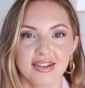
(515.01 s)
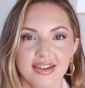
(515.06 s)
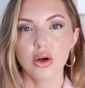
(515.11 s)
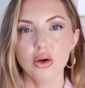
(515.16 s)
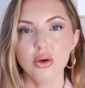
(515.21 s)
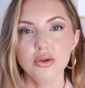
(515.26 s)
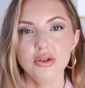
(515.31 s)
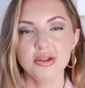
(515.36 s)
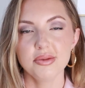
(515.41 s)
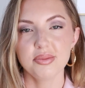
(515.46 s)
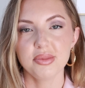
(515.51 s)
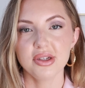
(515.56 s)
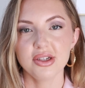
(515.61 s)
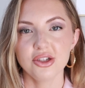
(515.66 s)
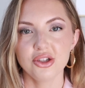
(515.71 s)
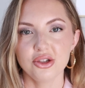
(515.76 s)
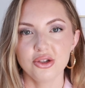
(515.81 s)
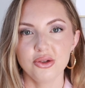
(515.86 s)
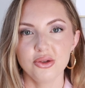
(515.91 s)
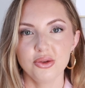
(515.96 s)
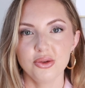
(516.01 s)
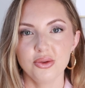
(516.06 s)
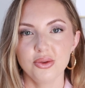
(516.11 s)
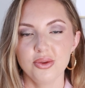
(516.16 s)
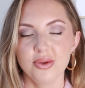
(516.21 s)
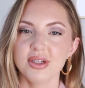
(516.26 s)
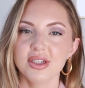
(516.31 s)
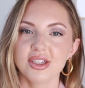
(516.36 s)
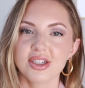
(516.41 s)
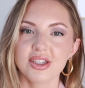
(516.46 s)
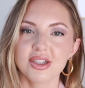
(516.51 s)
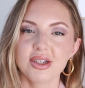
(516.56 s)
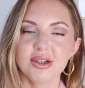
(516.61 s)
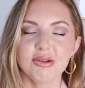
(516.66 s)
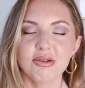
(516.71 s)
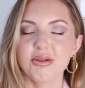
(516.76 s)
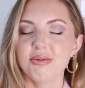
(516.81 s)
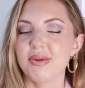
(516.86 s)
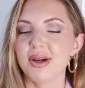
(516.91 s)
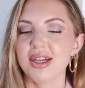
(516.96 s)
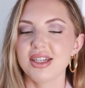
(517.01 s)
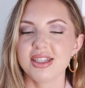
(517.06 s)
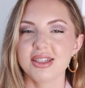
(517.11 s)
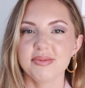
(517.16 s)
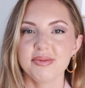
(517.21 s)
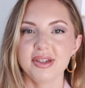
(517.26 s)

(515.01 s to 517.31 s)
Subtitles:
Oat Bou, which reminds